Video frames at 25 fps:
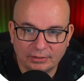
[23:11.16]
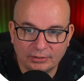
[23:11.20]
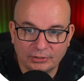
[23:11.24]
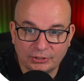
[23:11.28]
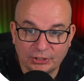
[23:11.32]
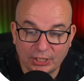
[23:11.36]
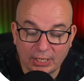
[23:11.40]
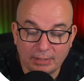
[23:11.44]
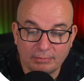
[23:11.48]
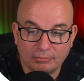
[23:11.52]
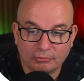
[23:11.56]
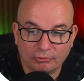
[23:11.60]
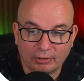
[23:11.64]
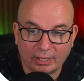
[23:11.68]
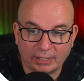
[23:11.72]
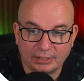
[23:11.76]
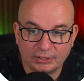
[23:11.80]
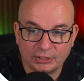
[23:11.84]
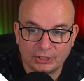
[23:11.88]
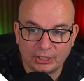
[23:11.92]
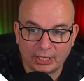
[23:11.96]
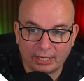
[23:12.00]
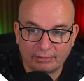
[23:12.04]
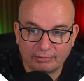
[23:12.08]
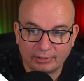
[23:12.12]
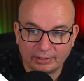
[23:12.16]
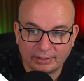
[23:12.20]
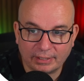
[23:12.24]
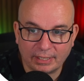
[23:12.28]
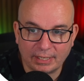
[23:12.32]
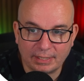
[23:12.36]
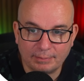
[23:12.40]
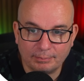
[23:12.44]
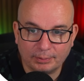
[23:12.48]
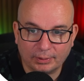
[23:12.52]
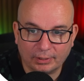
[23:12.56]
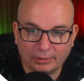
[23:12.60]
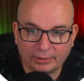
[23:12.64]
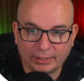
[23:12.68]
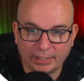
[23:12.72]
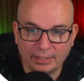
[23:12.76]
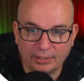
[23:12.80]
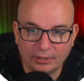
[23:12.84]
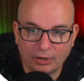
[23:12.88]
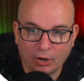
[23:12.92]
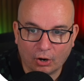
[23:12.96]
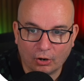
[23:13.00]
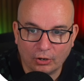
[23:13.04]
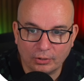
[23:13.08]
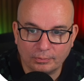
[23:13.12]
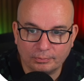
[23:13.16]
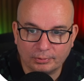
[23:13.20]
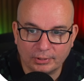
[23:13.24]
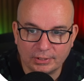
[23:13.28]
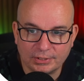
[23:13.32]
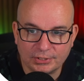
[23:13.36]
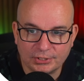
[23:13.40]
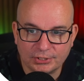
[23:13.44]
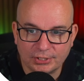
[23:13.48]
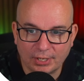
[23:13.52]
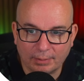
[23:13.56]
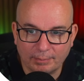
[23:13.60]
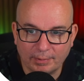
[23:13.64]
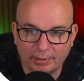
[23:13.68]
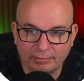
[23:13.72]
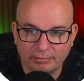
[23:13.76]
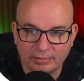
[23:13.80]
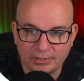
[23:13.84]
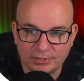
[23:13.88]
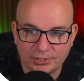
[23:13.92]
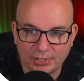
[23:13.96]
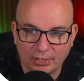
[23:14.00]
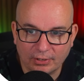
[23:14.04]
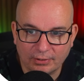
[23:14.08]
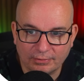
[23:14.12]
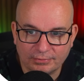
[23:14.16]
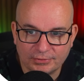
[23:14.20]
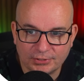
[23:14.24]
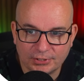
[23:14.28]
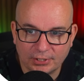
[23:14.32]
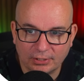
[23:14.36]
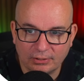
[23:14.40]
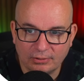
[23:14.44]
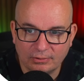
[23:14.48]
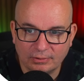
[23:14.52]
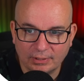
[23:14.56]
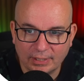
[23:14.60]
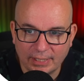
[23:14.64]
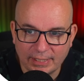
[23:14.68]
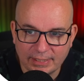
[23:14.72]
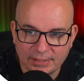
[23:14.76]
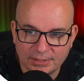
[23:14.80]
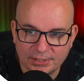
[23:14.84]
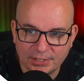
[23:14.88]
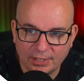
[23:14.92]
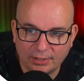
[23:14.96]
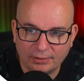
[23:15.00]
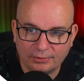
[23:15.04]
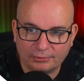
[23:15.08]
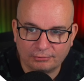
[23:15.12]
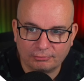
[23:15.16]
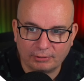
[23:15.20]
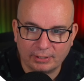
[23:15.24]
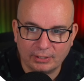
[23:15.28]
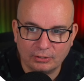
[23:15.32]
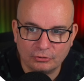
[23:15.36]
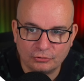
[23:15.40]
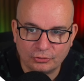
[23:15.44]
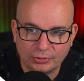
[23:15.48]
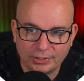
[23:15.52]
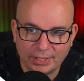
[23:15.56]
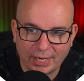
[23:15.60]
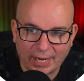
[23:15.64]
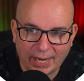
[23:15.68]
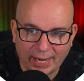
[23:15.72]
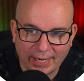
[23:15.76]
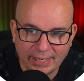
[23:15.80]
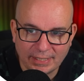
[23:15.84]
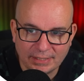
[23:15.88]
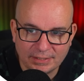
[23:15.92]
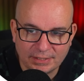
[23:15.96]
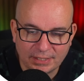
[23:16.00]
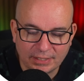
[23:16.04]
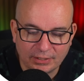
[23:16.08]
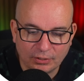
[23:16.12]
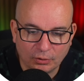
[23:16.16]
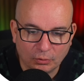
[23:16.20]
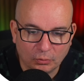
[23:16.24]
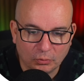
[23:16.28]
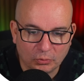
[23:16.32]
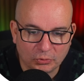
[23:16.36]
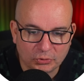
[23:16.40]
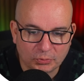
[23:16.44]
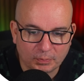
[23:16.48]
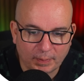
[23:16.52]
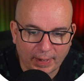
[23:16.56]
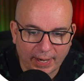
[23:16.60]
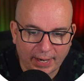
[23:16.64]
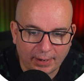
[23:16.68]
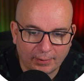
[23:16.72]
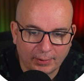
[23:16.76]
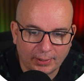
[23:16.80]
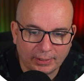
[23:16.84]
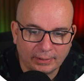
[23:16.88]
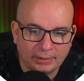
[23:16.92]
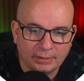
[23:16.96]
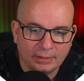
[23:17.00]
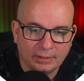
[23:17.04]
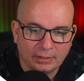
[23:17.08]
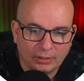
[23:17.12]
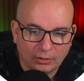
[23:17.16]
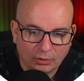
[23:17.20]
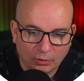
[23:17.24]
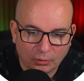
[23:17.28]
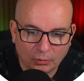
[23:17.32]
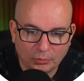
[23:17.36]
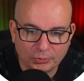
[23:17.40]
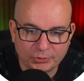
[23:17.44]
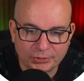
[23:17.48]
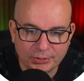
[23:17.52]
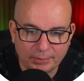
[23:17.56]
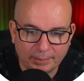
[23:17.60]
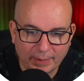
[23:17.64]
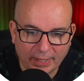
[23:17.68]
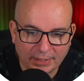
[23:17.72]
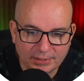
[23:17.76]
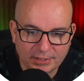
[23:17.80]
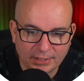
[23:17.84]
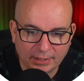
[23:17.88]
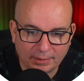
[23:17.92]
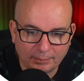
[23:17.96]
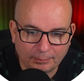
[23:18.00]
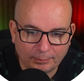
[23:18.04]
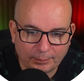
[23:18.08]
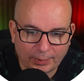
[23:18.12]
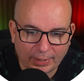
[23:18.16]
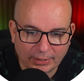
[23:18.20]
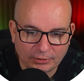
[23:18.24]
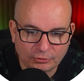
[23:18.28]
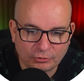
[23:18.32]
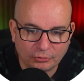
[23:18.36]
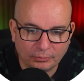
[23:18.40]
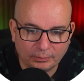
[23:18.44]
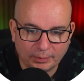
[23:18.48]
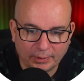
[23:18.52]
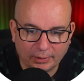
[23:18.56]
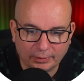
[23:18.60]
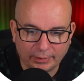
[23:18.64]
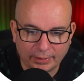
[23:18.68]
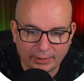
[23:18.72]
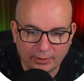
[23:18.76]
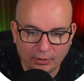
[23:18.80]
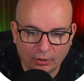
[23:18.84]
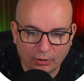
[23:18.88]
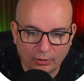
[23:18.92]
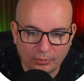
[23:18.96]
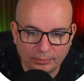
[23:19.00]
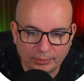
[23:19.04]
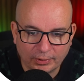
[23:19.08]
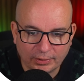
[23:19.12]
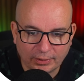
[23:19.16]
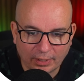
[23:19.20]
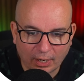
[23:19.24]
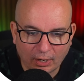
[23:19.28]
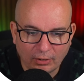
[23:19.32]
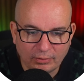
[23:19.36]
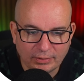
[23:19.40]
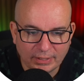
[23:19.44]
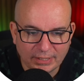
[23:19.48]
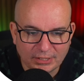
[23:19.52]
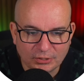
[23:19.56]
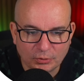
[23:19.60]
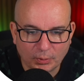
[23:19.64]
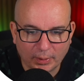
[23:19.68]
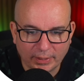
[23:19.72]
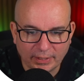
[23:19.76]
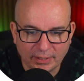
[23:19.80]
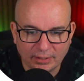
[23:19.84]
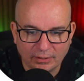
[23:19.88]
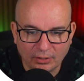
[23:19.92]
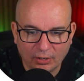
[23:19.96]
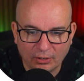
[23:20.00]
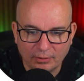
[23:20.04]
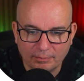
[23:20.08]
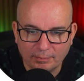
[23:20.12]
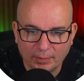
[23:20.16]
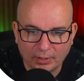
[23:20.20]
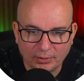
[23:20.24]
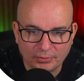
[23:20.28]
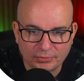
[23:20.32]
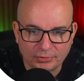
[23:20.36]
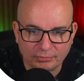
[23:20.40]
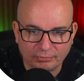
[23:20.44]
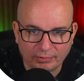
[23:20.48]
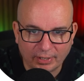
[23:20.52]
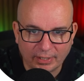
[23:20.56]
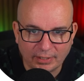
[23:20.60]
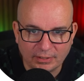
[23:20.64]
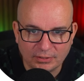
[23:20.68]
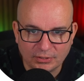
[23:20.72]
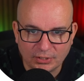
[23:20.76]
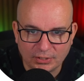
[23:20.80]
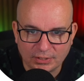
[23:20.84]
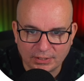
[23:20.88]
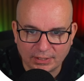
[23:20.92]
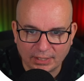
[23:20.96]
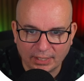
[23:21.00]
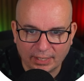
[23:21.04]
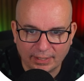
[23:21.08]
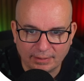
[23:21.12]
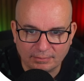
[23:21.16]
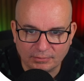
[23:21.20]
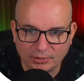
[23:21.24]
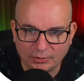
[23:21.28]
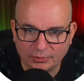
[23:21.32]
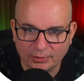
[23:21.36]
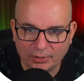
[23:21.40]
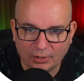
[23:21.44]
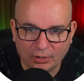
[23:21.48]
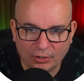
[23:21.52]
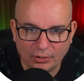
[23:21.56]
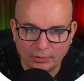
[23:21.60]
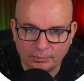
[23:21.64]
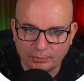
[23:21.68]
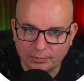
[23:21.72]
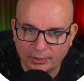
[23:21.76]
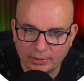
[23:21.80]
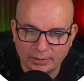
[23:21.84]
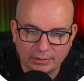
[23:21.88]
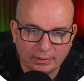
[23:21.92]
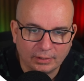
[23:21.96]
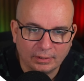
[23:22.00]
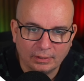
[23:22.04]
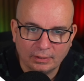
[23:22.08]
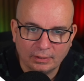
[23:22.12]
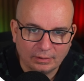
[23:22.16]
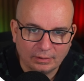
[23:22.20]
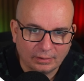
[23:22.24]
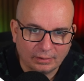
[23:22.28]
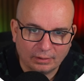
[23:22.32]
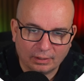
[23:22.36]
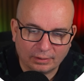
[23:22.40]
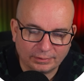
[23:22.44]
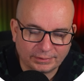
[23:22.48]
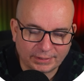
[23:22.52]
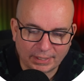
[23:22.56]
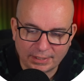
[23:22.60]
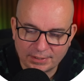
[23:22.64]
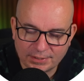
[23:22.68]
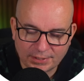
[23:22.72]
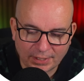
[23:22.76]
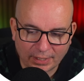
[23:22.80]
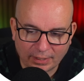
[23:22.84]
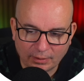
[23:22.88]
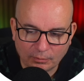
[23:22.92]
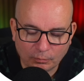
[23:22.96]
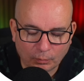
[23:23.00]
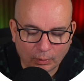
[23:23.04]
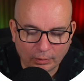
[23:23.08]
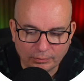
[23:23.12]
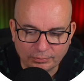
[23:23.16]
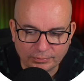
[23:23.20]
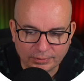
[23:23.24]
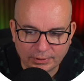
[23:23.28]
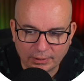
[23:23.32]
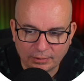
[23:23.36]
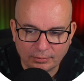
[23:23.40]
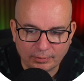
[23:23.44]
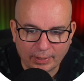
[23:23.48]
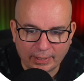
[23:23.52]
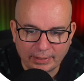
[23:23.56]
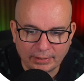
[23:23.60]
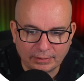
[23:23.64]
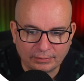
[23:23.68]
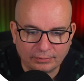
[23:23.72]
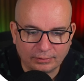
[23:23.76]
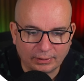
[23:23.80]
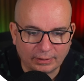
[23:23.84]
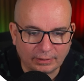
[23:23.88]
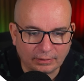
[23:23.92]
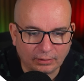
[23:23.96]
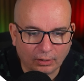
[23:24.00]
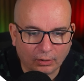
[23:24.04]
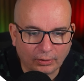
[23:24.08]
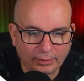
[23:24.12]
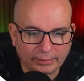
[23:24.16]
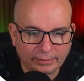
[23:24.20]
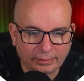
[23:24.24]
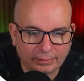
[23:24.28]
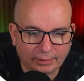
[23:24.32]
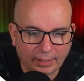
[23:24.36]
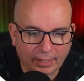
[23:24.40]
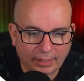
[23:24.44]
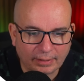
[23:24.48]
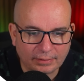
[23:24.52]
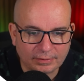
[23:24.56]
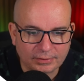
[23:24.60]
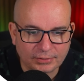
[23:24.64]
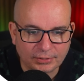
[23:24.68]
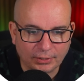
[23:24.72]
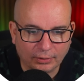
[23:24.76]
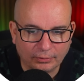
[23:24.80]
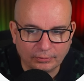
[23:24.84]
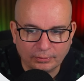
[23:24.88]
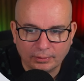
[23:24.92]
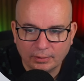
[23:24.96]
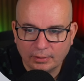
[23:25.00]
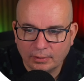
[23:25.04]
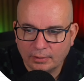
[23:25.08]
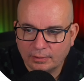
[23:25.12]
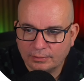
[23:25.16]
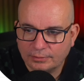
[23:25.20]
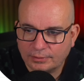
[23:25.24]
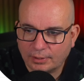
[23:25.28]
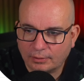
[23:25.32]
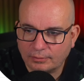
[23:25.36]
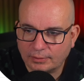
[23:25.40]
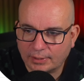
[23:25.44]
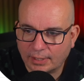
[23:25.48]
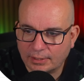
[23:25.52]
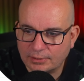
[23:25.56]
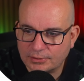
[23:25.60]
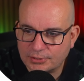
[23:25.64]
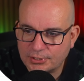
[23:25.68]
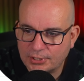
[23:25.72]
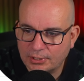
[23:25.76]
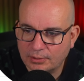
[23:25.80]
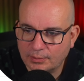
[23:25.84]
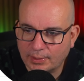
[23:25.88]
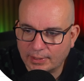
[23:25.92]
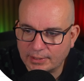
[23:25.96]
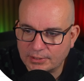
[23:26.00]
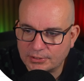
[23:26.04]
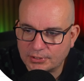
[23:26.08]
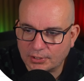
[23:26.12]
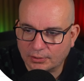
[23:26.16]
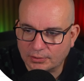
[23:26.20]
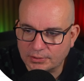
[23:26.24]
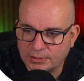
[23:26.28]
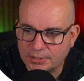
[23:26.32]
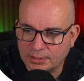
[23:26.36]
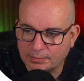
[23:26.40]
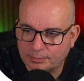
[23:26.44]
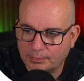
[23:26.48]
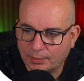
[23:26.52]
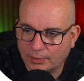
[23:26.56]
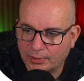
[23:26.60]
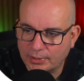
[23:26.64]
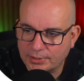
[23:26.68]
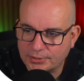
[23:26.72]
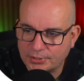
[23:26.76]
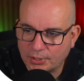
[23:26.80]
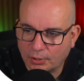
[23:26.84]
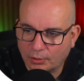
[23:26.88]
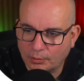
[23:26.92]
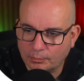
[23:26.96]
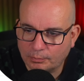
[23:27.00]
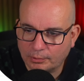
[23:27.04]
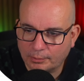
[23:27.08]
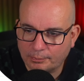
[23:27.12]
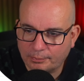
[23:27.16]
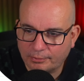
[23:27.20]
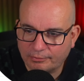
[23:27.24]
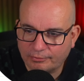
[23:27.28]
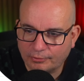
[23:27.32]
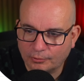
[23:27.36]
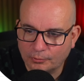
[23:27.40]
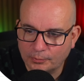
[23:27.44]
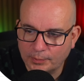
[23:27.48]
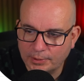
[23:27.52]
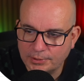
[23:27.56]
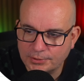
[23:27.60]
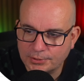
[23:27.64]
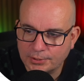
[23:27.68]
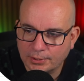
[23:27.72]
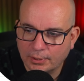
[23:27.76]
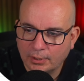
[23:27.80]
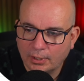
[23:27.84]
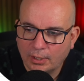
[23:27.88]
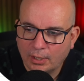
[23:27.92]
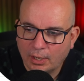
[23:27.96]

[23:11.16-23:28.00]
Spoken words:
Jeep Grand Cherokee plug-in hybrid Summit Reserve 2 litre, 380 horsepower, automatic, petrol plug-in hybrid. Only 29 miles of range is claimed on the hybrid. I dare say it won't do anything like that, so don't get too excited by its hybrid performance.